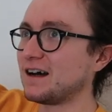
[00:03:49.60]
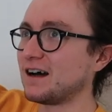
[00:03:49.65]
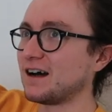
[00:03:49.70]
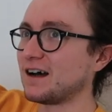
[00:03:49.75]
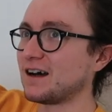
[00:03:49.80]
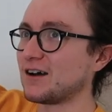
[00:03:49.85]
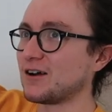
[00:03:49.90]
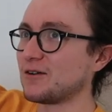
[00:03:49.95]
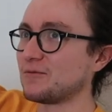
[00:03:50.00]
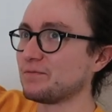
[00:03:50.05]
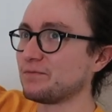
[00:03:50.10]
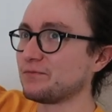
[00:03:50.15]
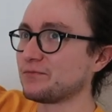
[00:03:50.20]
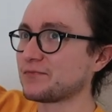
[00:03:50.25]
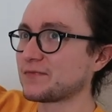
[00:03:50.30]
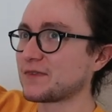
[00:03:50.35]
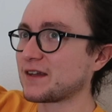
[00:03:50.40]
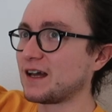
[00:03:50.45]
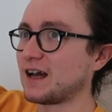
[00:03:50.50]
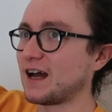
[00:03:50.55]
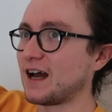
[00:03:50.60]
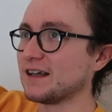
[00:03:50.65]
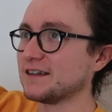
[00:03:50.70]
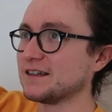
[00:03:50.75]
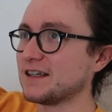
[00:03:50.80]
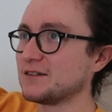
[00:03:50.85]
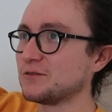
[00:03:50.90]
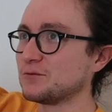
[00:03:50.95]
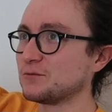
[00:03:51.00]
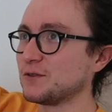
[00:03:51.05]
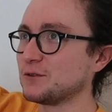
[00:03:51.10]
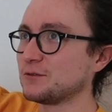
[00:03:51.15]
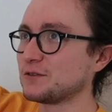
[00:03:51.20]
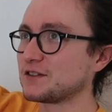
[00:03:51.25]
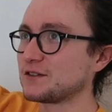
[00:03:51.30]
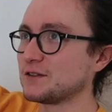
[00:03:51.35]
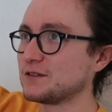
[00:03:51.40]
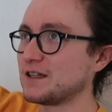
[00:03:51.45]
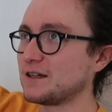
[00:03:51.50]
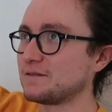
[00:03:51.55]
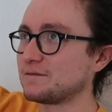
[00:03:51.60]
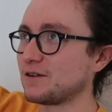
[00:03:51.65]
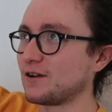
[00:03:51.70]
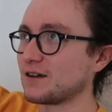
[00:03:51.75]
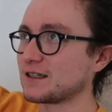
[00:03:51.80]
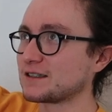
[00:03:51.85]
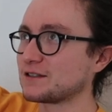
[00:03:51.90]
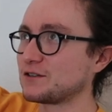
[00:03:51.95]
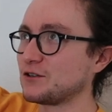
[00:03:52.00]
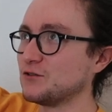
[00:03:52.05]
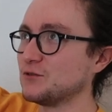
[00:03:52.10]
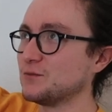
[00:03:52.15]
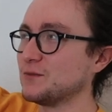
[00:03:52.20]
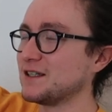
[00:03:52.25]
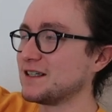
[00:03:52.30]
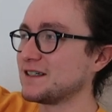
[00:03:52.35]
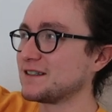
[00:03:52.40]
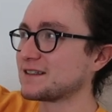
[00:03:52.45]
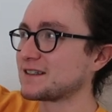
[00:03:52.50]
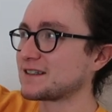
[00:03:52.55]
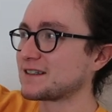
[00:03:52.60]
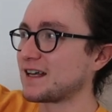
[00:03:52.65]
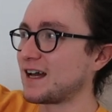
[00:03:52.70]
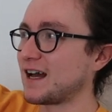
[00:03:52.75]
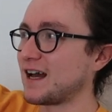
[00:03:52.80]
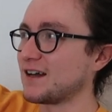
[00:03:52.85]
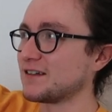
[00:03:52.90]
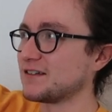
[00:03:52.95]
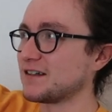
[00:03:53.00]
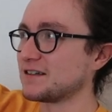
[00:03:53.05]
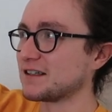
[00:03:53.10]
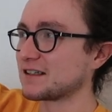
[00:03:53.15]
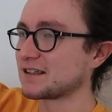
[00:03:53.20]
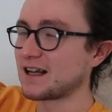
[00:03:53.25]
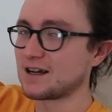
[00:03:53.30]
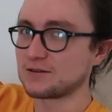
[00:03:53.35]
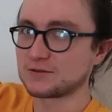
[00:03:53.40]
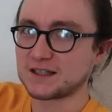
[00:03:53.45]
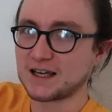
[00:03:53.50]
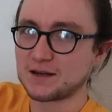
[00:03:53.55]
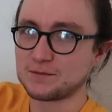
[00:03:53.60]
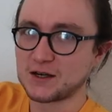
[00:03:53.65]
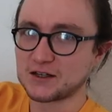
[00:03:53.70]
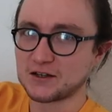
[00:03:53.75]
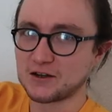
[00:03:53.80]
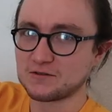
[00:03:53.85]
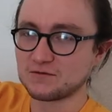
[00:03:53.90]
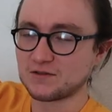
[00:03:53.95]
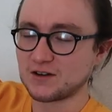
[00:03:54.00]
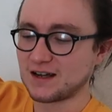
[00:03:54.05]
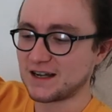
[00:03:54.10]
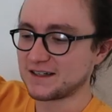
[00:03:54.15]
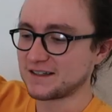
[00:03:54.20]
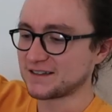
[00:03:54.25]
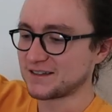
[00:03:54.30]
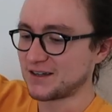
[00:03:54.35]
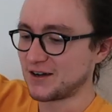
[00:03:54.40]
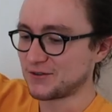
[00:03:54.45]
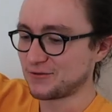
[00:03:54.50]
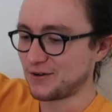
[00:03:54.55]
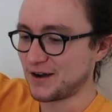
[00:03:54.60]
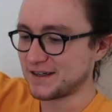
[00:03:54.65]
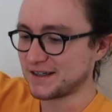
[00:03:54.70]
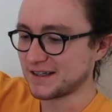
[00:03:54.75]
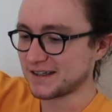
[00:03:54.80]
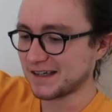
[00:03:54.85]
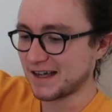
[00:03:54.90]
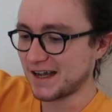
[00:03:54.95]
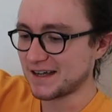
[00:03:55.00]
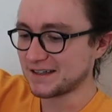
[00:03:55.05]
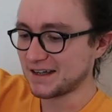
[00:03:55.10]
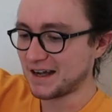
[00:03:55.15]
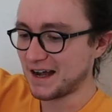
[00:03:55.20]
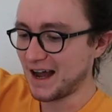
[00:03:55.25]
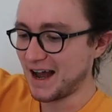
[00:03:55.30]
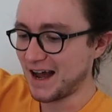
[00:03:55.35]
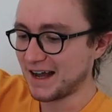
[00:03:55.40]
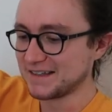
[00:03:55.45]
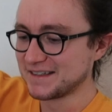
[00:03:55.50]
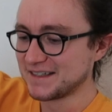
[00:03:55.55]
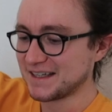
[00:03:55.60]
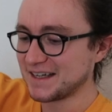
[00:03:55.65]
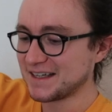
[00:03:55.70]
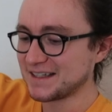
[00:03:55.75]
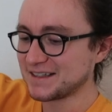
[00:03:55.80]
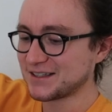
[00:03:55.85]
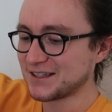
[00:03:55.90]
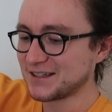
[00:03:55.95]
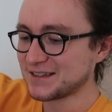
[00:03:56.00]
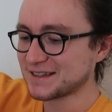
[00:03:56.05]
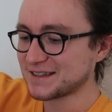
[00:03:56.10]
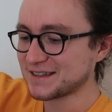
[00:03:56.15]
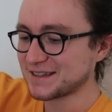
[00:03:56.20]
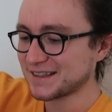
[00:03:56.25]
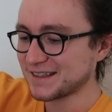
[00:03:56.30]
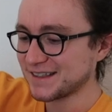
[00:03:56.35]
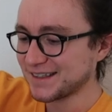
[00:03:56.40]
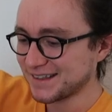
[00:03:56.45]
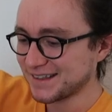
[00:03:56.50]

um, and then we were stood there for like two minutes, and then the clouds came back over and it started raining again, and he just